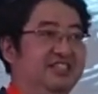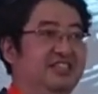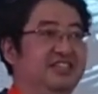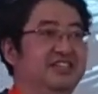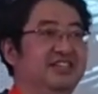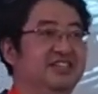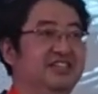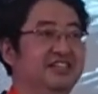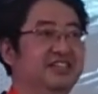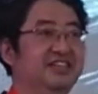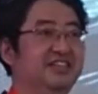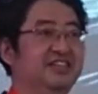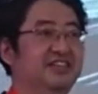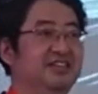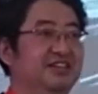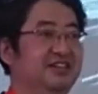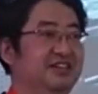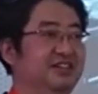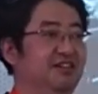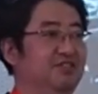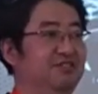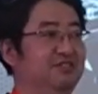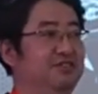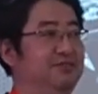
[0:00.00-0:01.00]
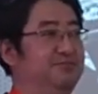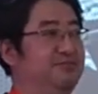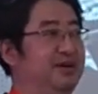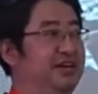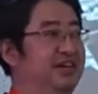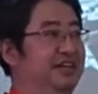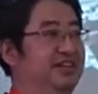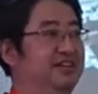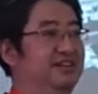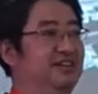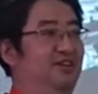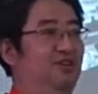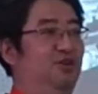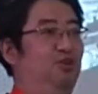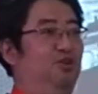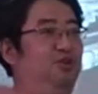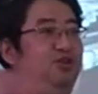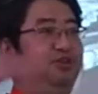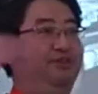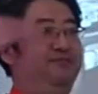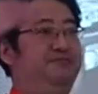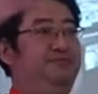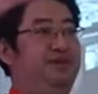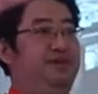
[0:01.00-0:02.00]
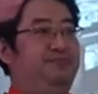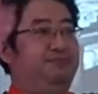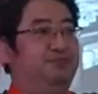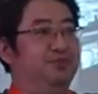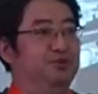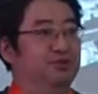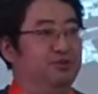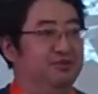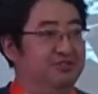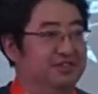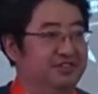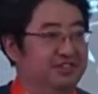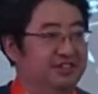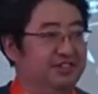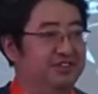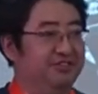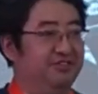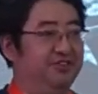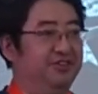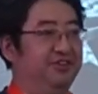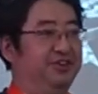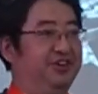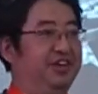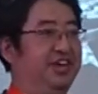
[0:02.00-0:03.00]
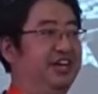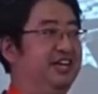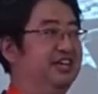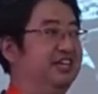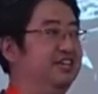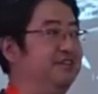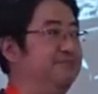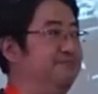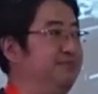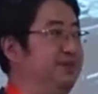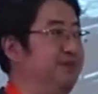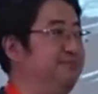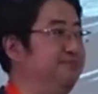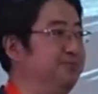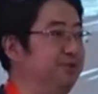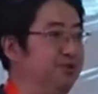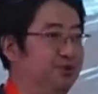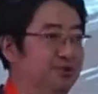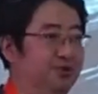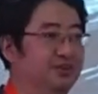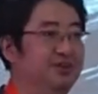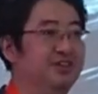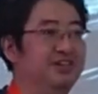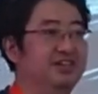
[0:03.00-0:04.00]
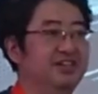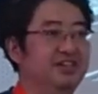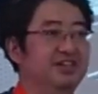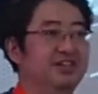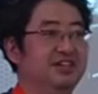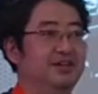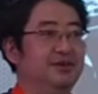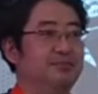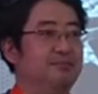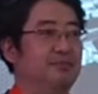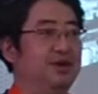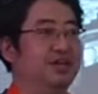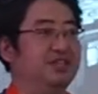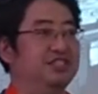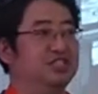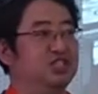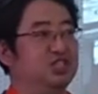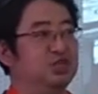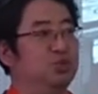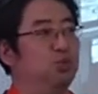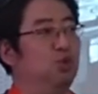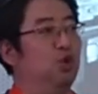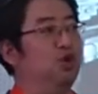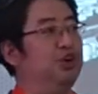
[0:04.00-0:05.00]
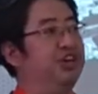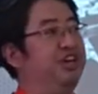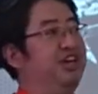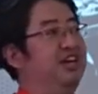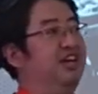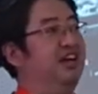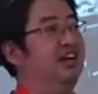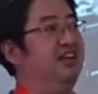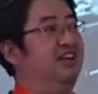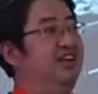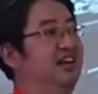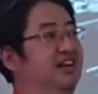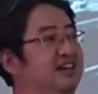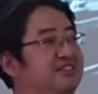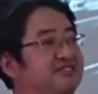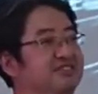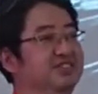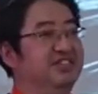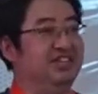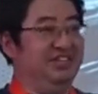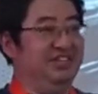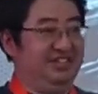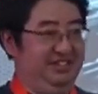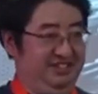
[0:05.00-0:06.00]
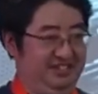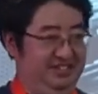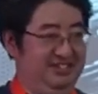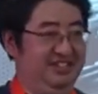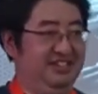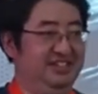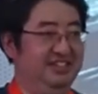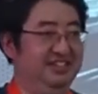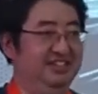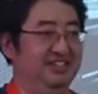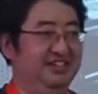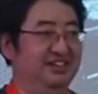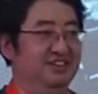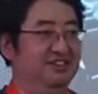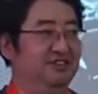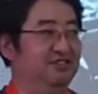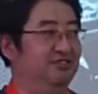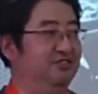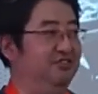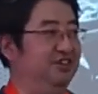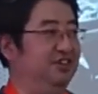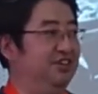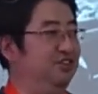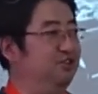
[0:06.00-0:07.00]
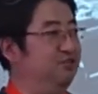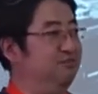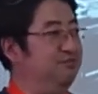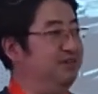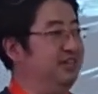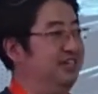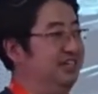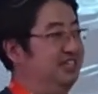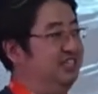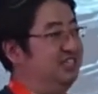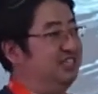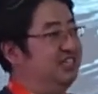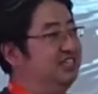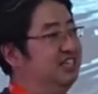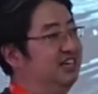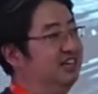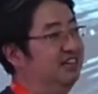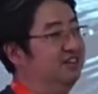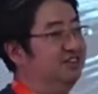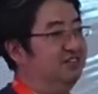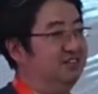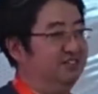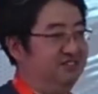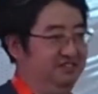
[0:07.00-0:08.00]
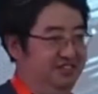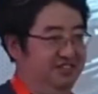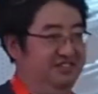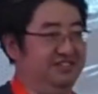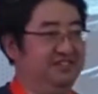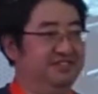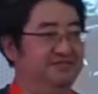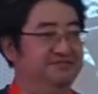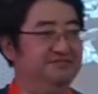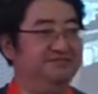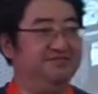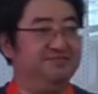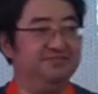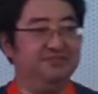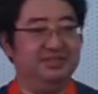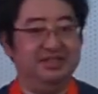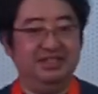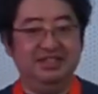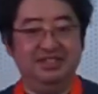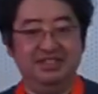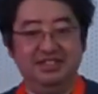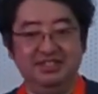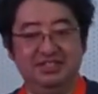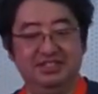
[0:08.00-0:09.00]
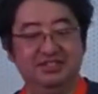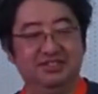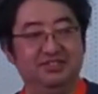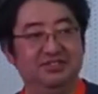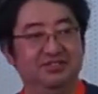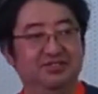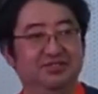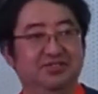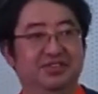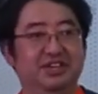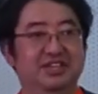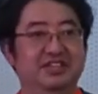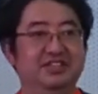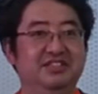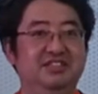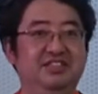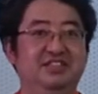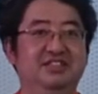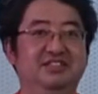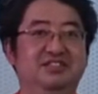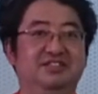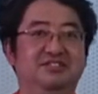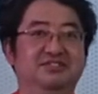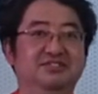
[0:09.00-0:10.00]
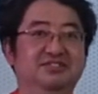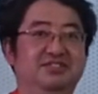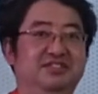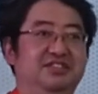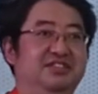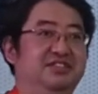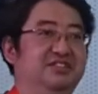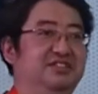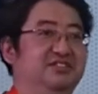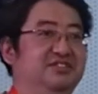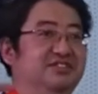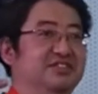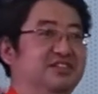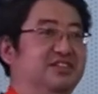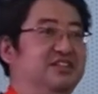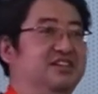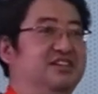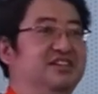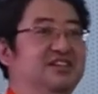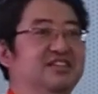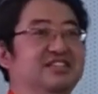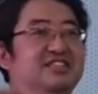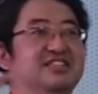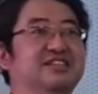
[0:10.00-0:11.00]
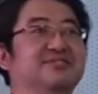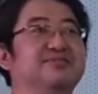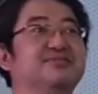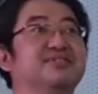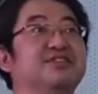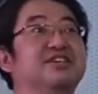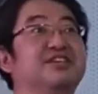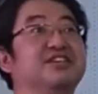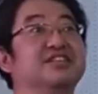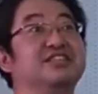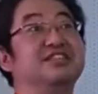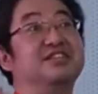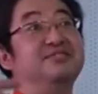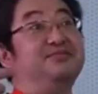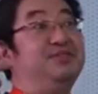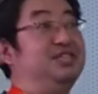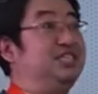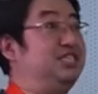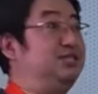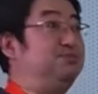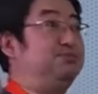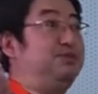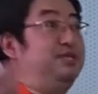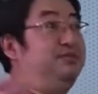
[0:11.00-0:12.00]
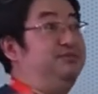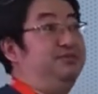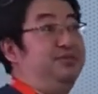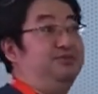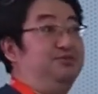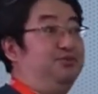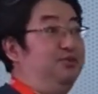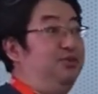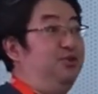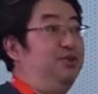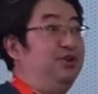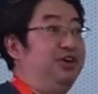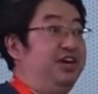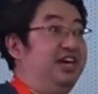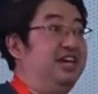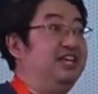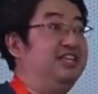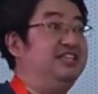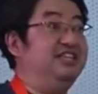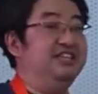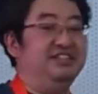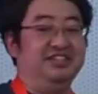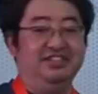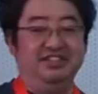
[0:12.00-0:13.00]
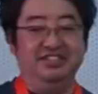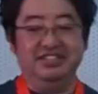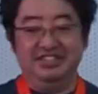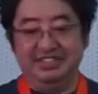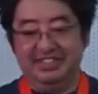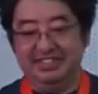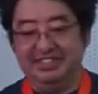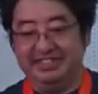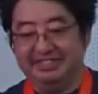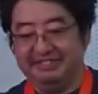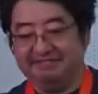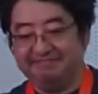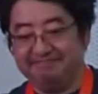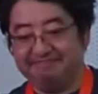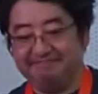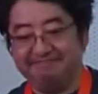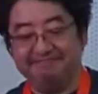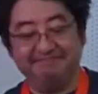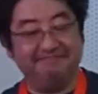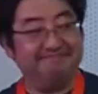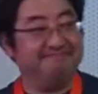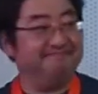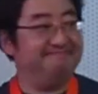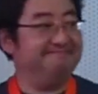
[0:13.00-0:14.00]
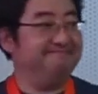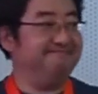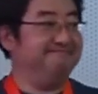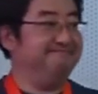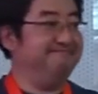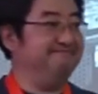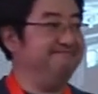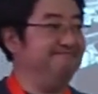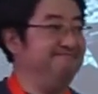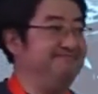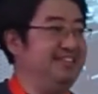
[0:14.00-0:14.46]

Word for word: only by older people or younger people, manager walking around, or no manager at all. So they did continue a lot of lot of experiment for eight years and